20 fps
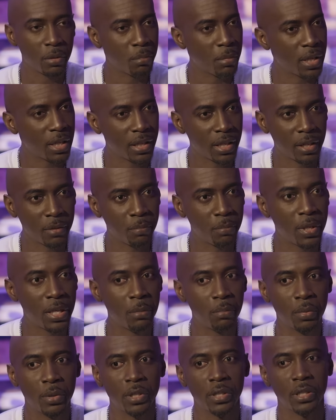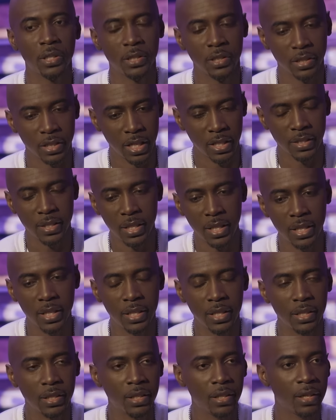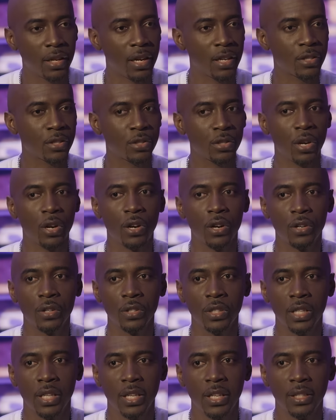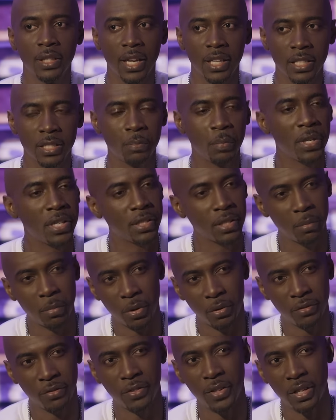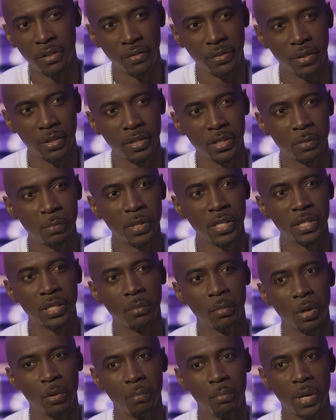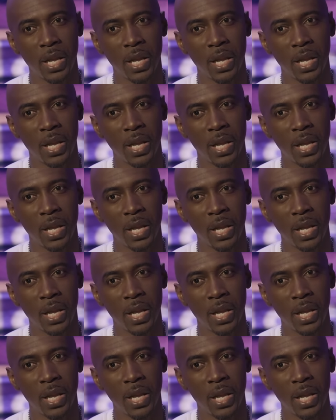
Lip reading: million people just heard a song that speaks about favor, speaks about